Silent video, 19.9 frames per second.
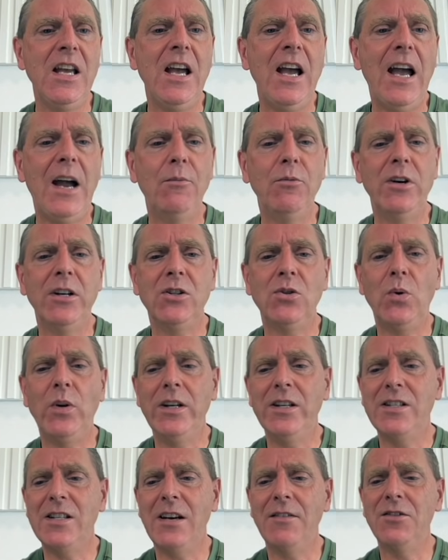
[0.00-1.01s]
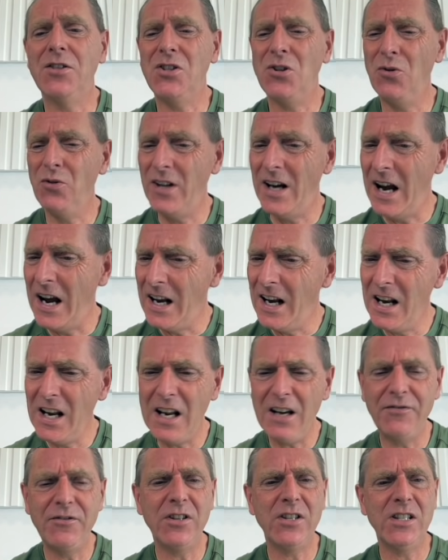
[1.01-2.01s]
And we're at 27. So I
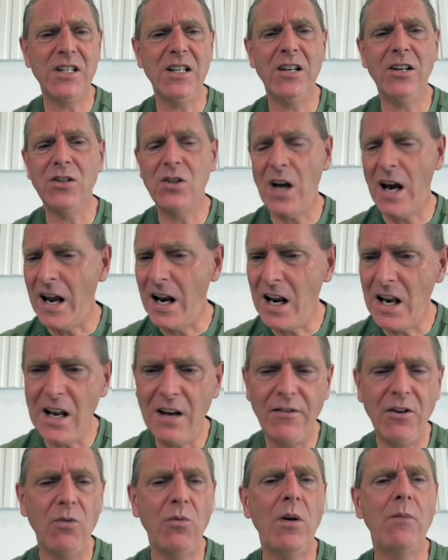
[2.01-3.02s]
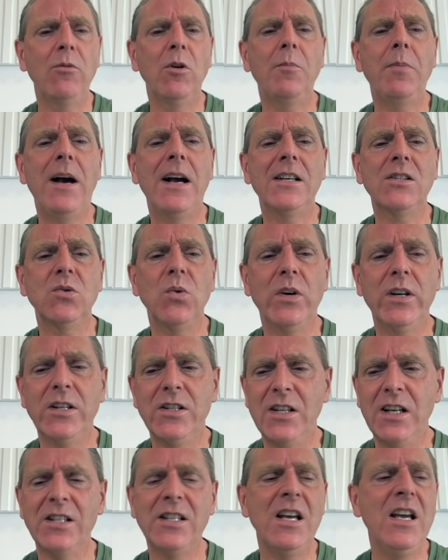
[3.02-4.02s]
love to see us. I love it when we're past 20
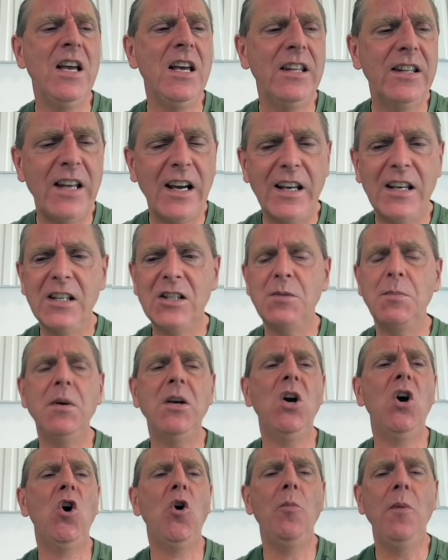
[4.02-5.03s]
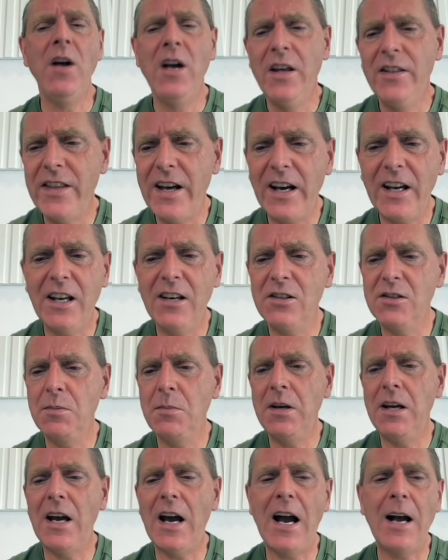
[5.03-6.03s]
cents. That gives me hope. That gives
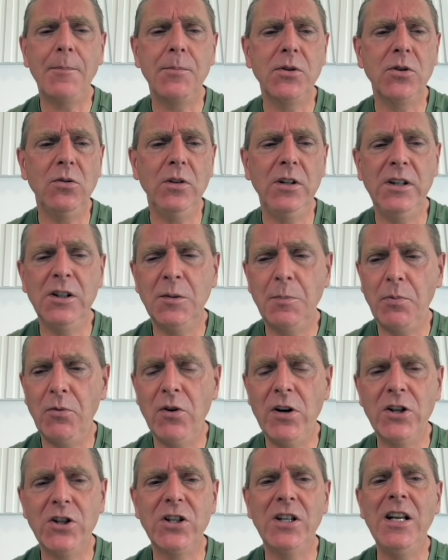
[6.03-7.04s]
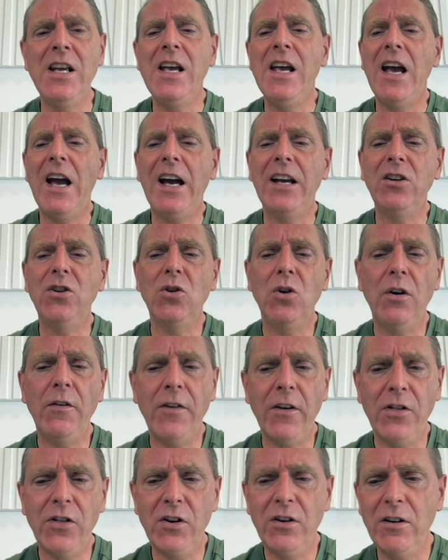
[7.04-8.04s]
me absolute inspiration. And, you know, if
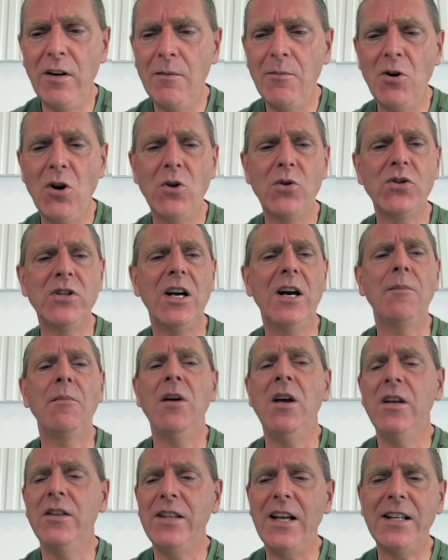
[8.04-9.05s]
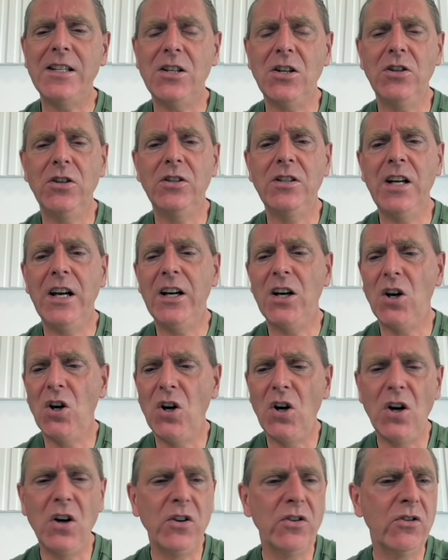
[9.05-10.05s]
Ethereum goes up, that's going to take
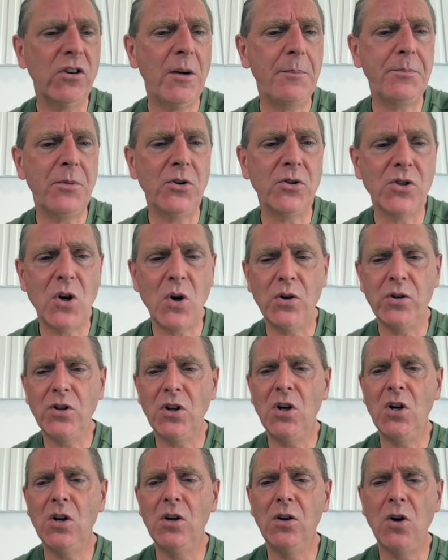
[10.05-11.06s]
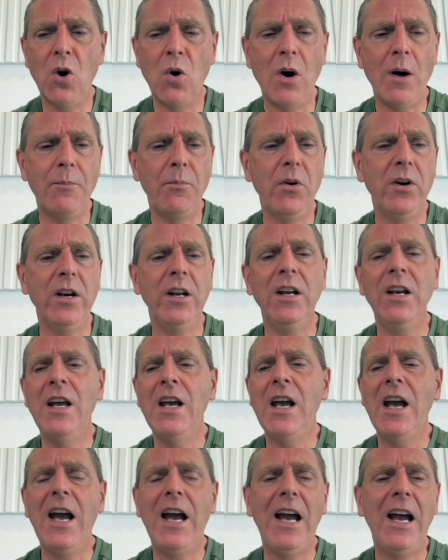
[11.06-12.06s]
all the cryptos to go up with it.
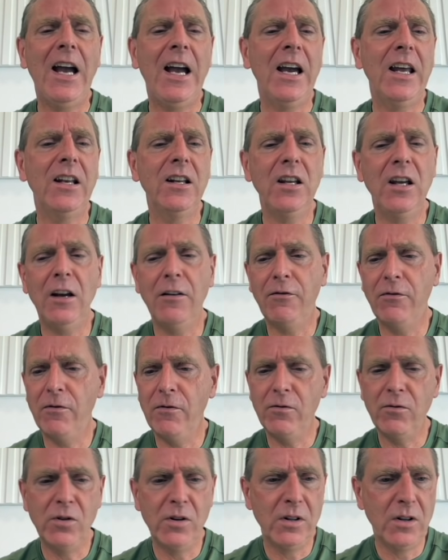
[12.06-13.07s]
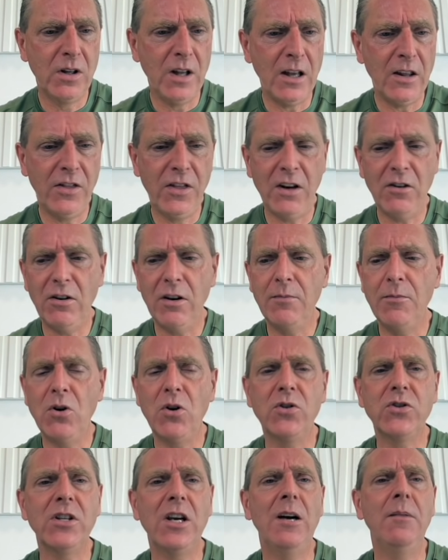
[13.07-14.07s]
And if Ethereum
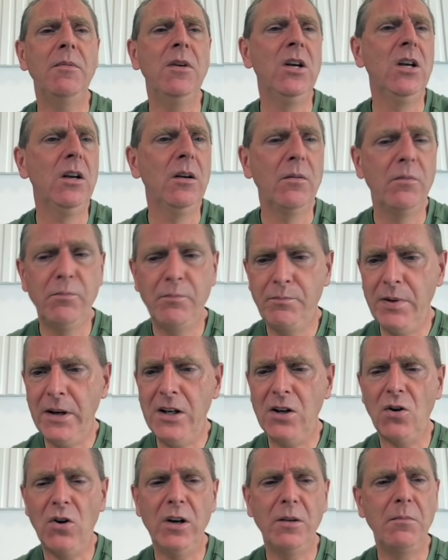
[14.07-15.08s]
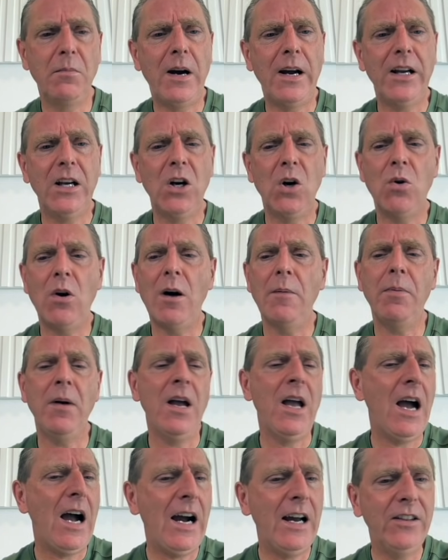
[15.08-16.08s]
goes up, Bitcoin might go up.
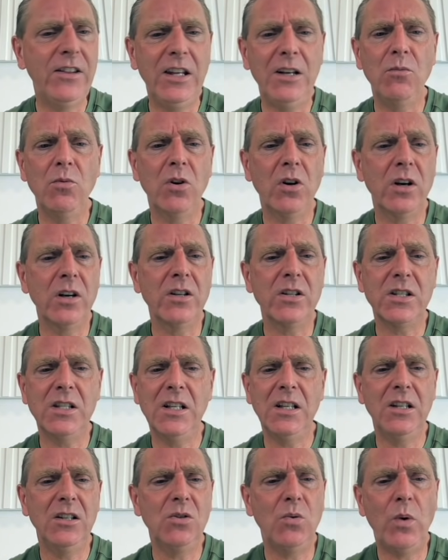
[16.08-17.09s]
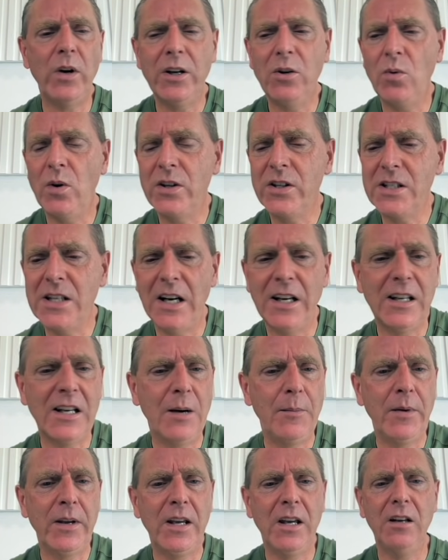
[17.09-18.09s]
I think we're going to see 21 cent
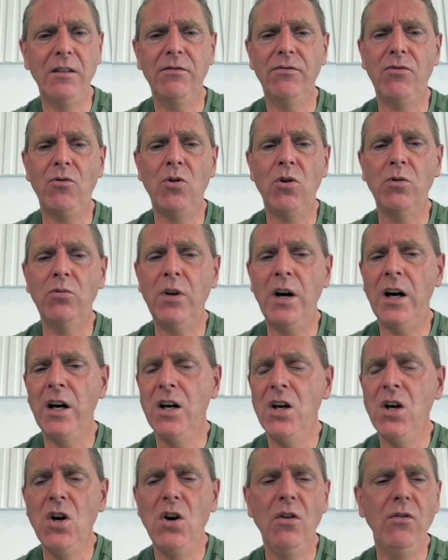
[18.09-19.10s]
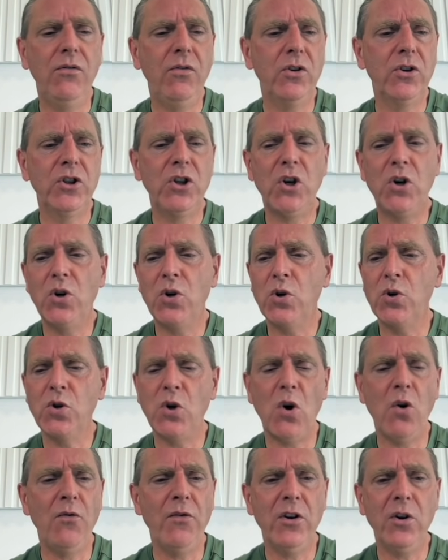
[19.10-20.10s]
coming in for Doge
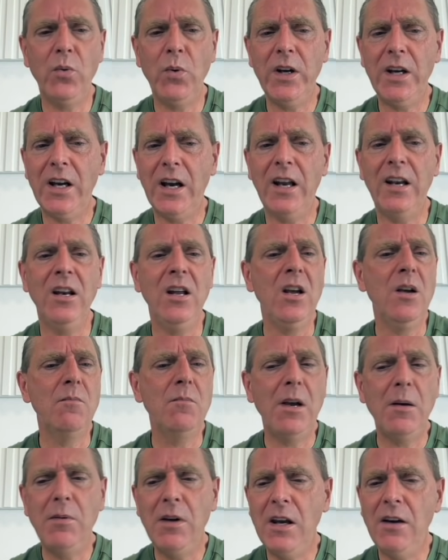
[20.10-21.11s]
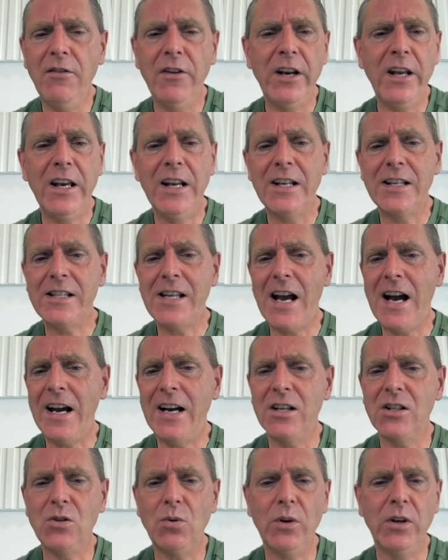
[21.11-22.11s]
over the weekend, maybe even hit as high
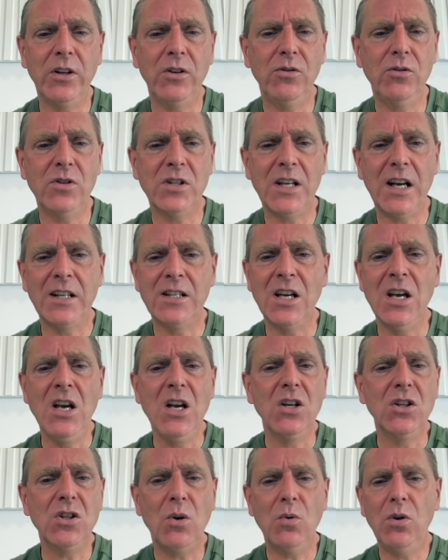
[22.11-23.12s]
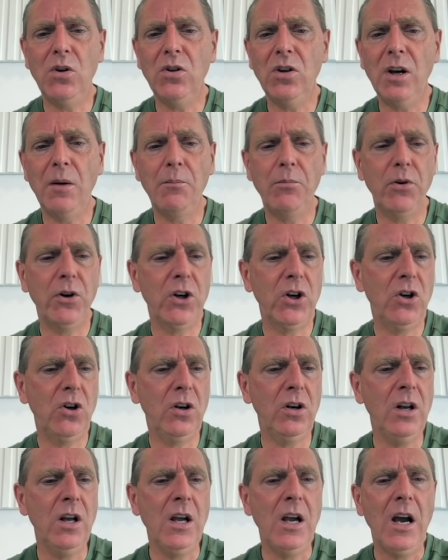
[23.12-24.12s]
as 22 cents. So we're looking pretty
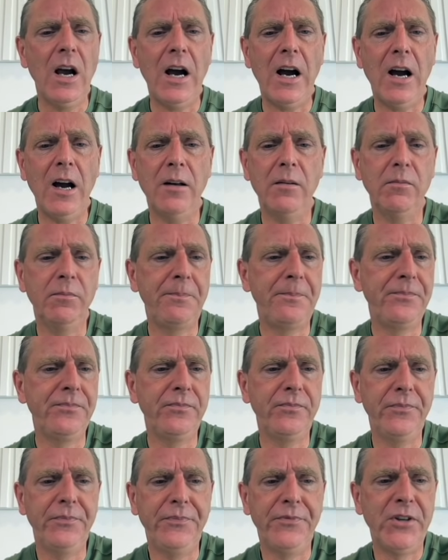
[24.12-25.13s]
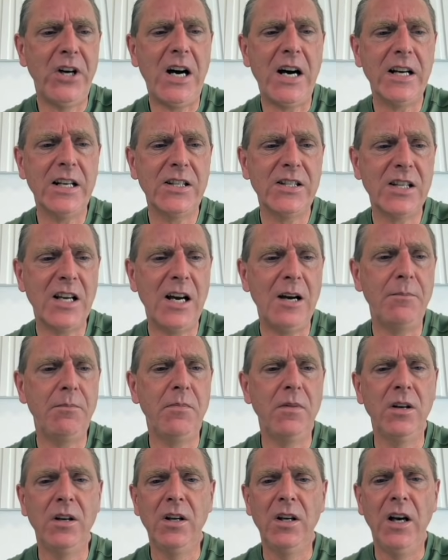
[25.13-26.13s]
good. DOT is up.
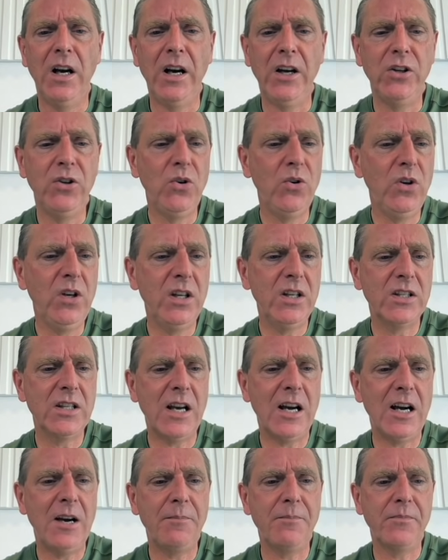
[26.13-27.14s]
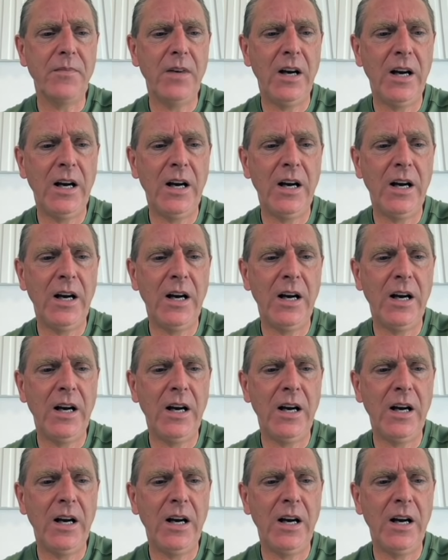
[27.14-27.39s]
Uni's up.